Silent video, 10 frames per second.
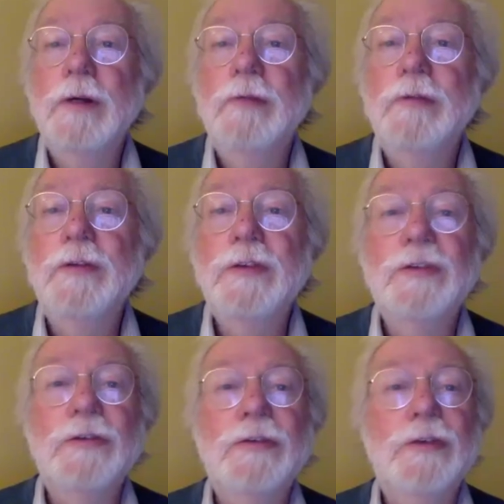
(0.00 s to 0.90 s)

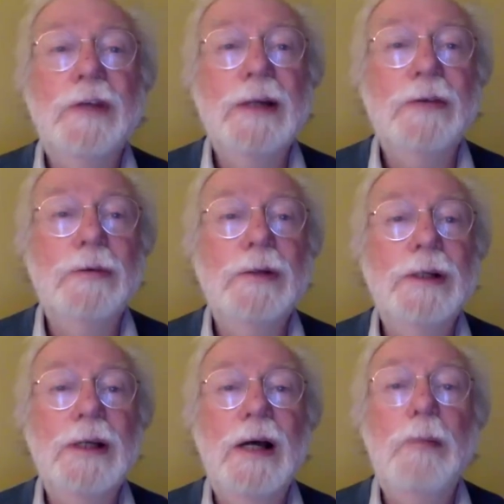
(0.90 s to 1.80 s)
decisions that
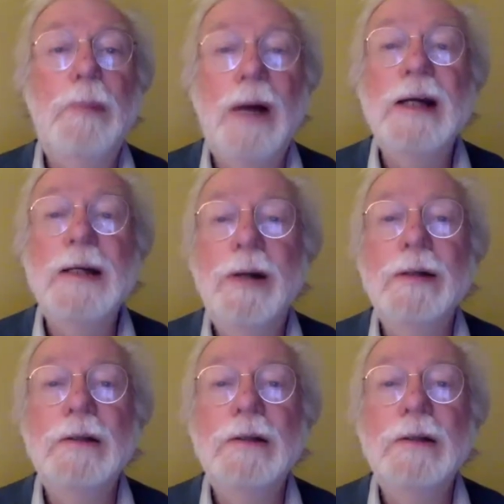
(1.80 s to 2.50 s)
actually abide by the